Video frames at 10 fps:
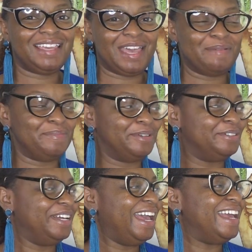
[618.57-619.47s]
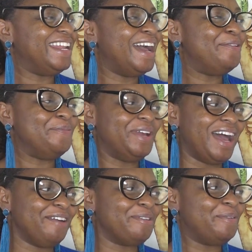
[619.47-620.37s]
Campbell, and when
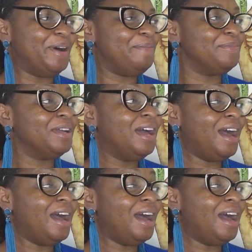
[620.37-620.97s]
I grow up,